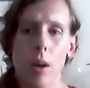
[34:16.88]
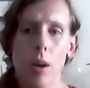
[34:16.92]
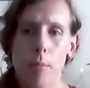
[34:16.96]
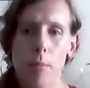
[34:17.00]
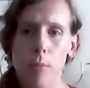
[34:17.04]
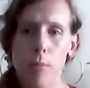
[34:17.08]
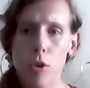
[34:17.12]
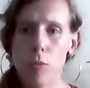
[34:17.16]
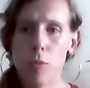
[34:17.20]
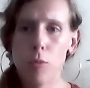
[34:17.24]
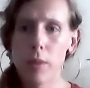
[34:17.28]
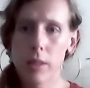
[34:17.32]

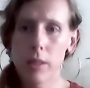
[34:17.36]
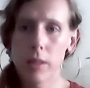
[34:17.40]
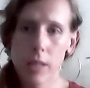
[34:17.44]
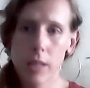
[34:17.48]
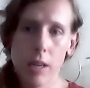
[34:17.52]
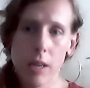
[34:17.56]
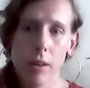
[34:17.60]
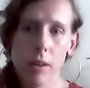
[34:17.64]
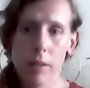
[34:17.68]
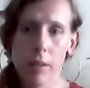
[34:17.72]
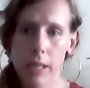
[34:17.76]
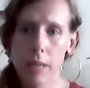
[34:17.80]
movement
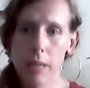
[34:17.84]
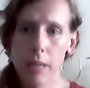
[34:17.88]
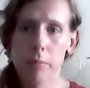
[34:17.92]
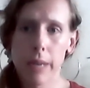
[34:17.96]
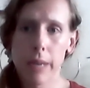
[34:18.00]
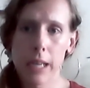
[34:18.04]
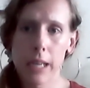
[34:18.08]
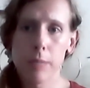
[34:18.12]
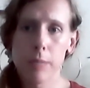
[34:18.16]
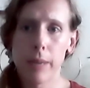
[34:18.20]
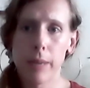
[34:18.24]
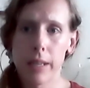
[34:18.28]
there, again,
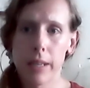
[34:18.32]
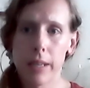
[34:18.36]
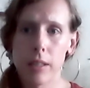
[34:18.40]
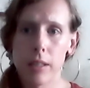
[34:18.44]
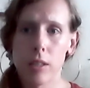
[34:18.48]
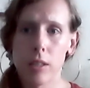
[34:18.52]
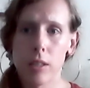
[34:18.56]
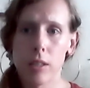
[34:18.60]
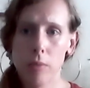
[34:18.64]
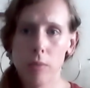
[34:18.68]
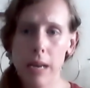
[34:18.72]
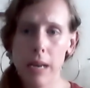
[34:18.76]
backed by
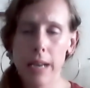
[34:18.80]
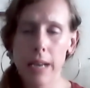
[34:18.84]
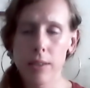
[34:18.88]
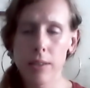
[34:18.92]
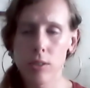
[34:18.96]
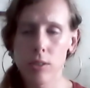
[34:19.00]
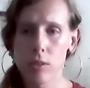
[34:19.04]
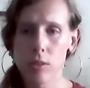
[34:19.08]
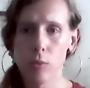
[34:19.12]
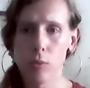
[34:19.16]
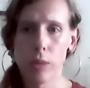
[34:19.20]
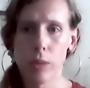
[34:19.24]
the
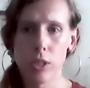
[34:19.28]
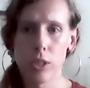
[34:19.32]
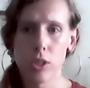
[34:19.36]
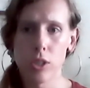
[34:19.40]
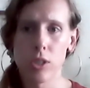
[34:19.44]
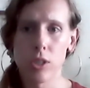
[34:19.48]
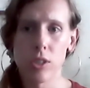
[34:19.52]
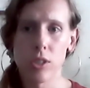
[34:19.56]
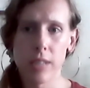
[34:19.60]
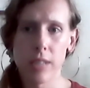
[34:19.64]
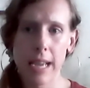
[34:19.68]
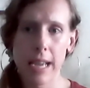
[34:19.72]
US, which
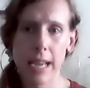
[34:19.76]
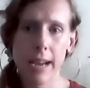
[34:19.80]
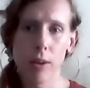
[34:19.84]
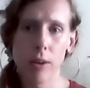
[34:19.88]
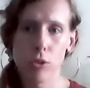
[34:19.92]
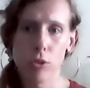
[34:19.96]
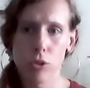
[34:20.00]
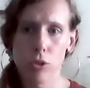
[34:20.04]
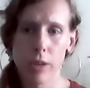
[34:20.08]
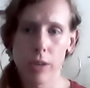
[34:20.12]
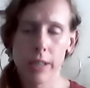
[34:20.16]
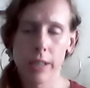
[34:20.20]
is
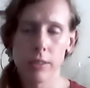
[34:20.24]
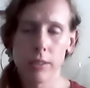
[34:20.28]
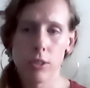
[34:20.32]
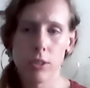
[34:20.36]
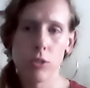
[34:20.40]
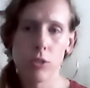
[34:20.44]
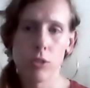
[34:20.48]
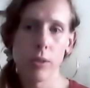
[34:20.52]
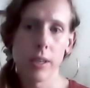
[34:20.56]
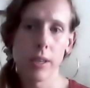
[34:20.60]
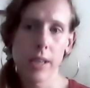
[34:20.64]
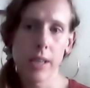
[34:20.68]
now trying to
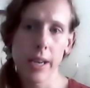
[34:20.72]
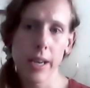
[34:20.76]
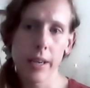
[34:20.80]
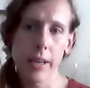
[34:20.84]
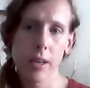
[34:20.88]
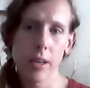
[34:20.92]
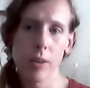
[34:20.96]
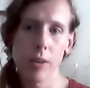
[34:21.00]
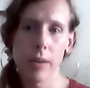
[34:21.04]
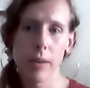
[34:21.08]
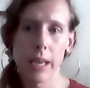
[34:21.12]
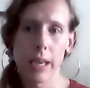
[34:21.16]
join
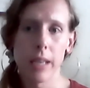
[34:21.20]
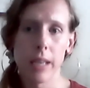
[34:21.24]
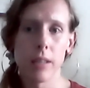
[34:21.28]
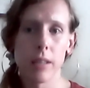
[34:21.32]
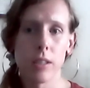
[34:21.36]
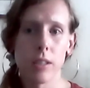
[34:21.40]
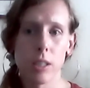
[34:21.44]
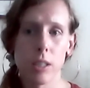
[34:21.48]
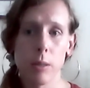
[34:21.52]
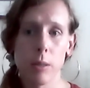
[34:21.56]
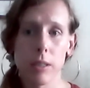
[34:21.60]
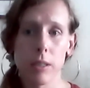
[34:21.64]
NATO.
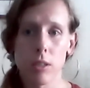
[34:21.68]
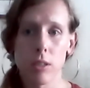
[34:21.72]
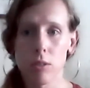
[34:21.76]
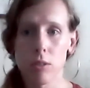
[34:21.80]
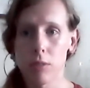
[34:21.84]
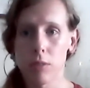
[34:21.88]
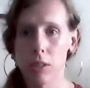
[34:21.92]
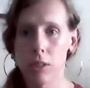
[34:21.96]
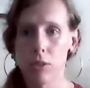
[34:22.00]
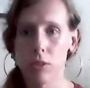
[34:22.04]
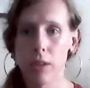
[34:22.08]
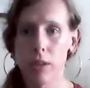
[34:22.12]
And the US
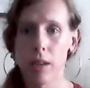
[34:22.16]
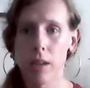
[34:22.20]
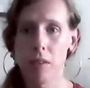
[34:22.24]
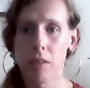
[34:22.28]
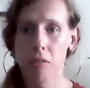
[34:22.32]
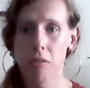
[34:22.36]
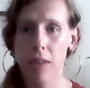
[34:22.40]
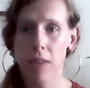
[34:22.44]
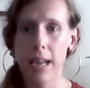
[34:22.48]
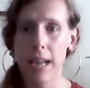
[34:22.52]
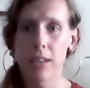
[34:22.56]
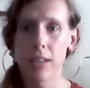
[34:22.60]
is really trying to
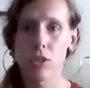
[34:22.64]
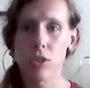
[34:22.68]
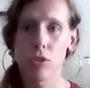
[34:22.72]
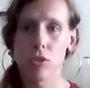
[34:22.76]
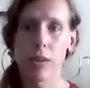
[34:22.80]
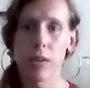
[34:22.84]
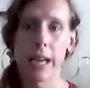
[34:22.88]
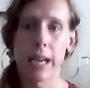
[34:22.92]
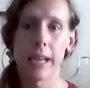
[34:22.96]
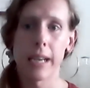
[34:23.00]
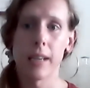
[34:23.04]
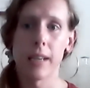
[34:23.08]
fast
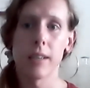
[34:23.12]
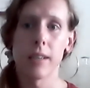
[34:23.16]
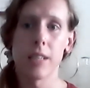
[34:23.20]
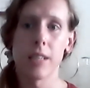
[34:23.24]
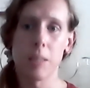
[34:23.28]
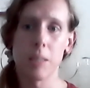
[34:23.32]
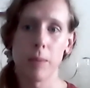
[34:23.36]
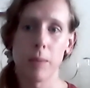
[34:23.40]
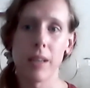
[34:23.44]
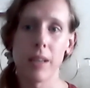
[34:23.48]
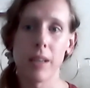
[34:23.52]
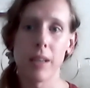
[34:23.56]
track it,
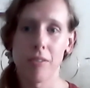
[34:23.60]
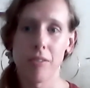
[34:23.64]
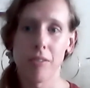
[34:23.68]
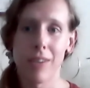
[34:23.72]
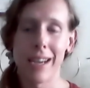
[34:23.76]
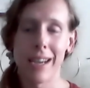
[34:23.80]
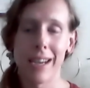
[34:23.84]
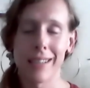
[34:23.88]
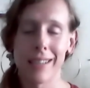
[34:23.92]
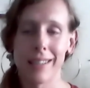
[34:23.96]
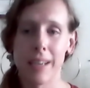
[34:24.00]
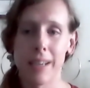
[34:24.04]
despite the
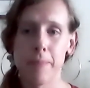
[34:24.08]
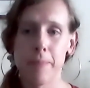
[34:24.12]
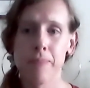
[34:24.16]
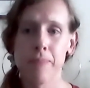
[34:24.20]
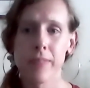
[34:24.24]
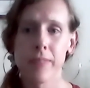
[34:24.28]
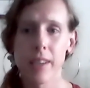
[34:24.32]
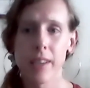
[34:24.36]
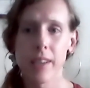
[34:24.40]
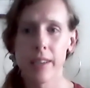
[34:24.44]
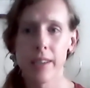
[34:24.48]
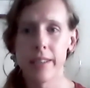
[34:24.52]
fact that
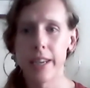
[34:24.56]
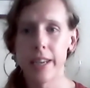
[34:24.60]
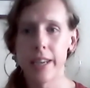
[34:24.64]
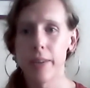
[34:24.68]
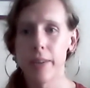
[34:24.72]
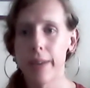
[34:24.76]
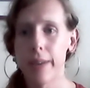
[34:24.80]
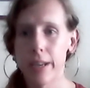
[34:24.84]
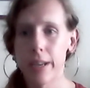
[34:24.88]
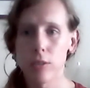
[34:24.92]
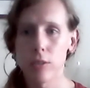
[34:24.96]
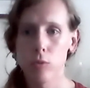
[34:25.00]

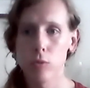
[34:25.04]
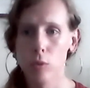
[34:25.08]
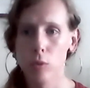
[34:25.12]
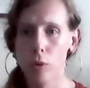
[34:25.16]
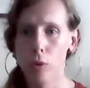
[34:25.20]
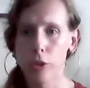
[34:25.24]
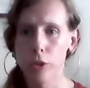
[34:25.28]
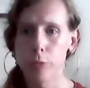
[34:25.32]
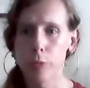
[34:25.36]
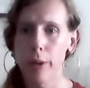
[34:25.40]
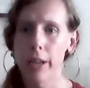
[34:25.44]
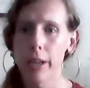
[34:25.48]
NATO has
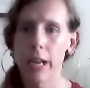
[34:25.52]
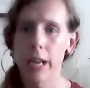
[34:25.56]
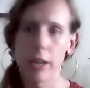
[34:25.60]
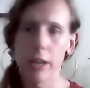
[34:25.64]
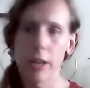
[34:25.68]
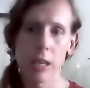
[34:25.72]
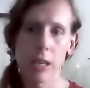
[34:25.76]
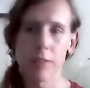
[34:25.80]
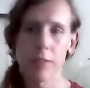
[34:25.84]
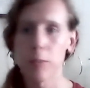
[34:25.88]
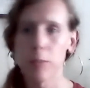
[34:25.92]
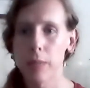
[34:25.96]
rules about how
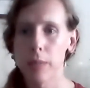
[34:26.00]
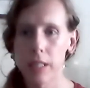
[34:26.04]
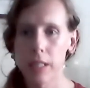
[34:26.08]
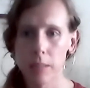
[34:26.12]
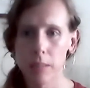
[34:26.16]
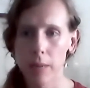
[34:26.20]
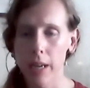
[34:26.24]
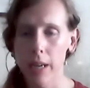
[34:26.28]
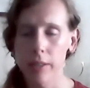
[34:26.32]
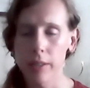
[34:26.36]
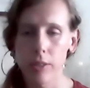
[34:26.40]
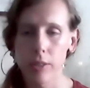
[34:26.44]
you have to be a
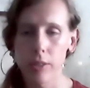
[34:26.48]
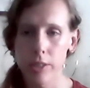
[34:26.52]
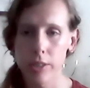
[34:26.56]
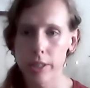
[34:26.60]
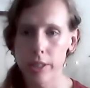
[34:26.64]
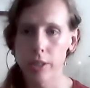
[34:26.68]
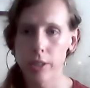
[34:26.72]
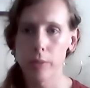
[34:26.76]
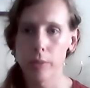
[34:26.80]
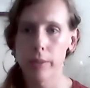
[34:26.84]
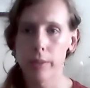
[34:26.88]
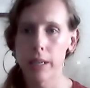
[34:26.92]

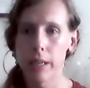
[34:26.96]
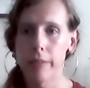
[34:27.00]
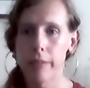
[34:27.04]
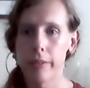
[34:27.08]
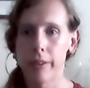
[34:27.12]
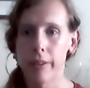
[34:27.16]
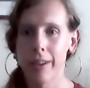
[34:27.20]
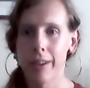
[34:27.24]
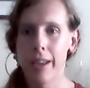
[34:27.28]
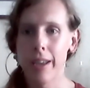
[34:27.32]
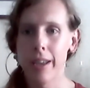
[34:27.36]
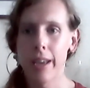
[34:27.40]
democracy or
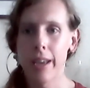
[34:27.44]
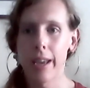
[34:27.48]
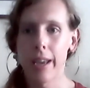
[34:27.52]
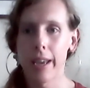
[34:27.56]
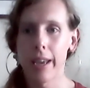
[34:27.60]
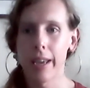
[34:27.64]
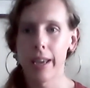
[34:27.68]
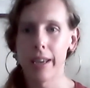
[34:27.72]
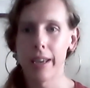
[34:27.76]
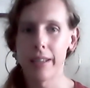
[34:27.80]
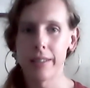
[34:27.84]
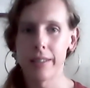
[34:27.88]
whatever.
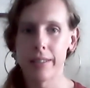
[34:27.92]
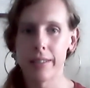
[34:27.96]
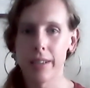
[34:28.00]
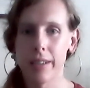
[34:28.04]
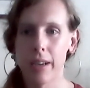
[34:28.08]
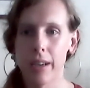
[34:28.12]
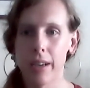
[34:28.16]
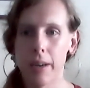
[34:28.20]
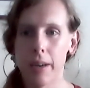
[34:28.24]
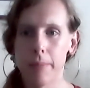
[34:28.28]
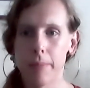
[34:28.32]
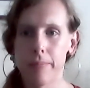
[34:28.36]
And
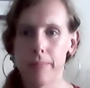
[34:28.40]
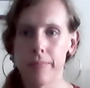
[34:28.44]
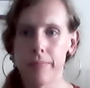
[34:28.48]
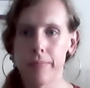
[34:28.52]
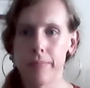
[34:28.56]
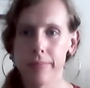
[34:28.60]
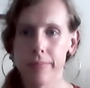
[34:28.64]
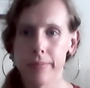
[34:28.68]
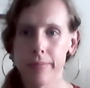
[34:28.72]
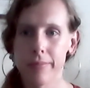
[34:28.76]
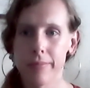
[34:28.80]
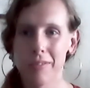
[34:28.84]

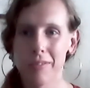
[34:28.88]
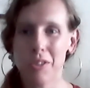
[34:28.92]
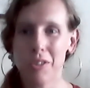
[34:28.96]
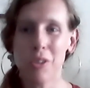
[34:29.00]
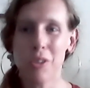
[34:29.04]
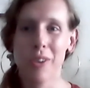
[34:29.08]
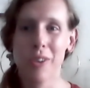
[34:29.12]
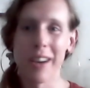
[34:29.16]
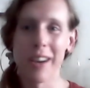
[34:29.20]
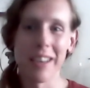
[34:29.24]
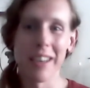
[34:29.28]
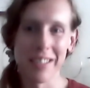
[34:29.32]

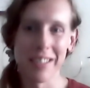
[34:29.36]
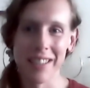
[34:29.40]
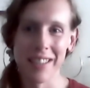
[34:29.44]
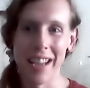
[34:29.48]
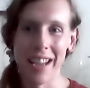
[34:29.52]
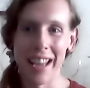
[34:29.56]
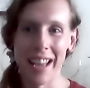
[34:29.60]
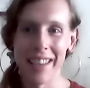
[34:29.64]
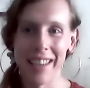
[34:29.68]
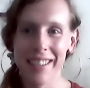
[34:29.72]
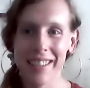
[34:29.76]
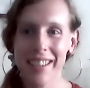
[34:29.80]
Ukraine is
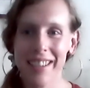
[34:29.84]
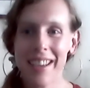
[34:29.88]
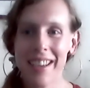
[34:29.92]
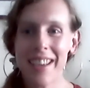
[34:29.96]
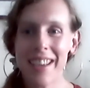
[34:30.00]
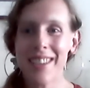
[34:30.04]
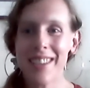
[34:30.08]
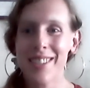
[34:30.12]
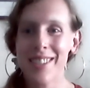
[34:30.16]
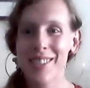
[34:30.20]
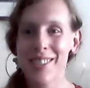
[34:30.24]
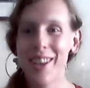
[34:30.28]
not.
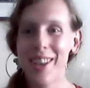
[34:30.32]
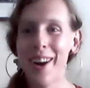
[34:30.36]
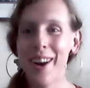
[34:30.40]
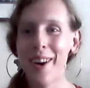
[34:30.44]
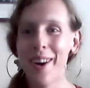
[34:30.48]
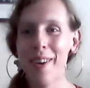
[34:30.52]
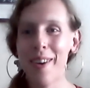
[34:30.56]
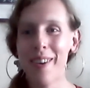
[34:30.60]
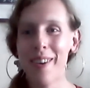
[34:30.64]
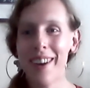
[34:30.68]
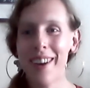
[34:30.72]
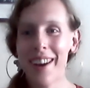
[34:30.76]

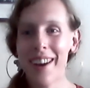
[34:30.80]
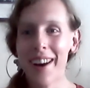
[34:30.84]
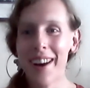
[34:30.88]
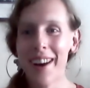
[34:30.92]
So,